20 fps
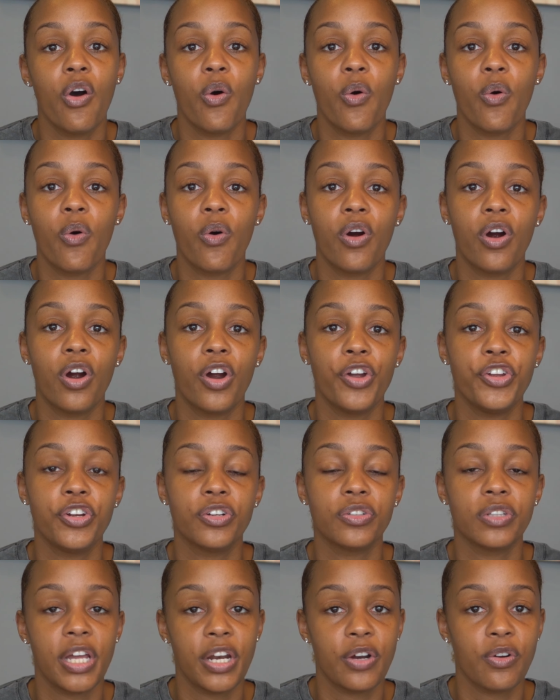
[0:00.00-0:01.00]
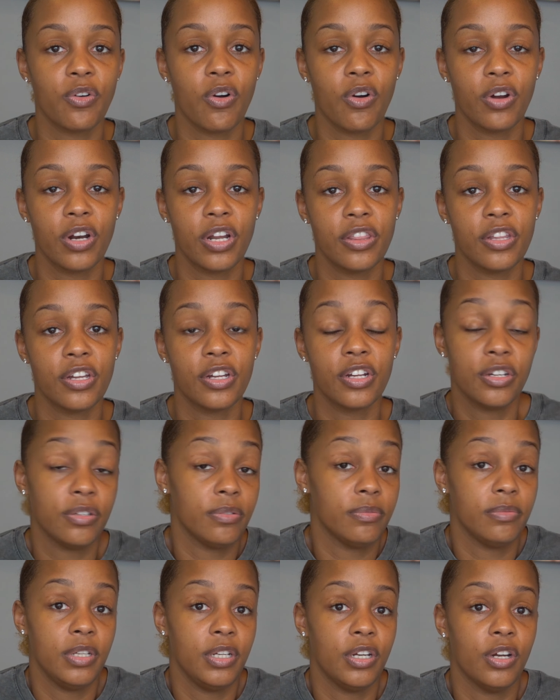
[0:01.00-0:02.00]
or you're later on in
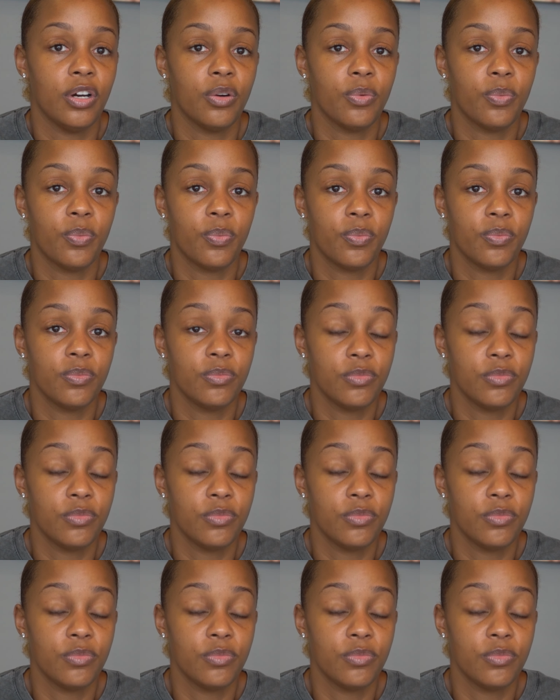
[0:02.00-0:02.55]
the, you know,